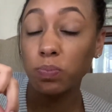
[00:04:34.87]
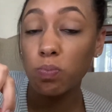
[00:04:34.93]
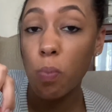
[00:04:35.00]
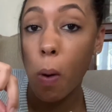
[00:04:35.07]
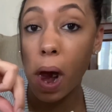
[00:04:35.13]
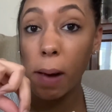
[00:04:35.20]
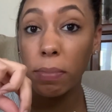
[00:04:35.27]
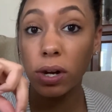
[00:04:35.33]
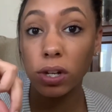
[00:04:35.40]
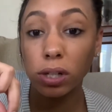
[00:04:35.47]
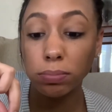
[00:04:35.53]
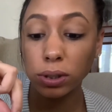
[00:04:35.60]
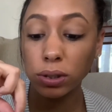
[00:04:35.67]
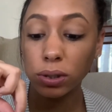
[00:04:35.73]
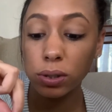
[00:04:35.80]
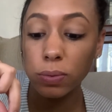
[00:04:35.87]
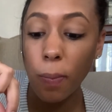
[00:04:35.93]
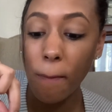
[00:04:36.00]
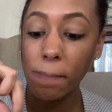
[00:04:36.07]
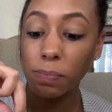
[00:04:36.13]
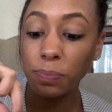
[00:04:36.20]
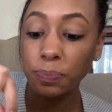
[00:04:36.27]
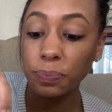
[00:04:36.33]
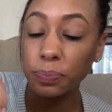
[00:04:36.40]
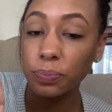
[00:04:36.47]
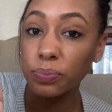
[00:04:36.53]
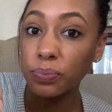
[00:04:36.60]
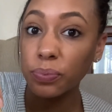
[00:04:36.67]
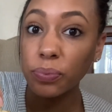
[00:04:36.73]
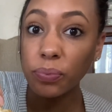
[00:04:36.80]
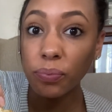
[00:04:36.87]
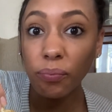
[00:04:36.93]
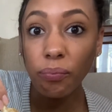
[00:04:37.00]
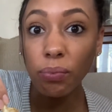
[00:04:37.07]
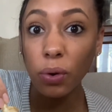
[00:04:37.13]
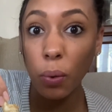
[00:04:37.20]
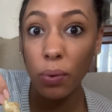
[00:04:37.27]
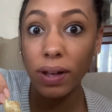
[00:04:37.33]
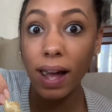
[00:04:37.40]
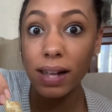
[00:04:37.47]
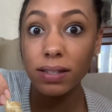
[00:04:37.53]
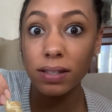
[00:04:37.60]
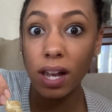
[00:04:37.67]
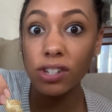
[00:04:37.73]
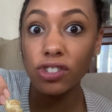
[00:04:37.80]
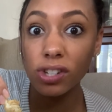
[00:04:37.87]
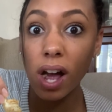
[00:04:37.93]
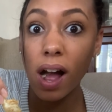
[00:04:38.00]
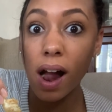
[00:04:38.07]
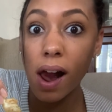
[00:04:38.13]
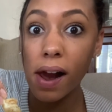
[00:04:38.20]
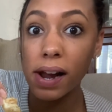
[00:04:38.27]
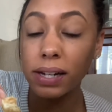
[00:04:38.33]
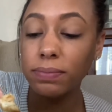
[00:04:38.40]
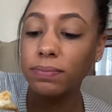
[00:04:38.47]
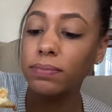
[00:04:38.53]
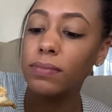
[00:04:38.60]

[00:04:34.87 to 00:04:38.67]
I'm in a good mood. We got sunshine.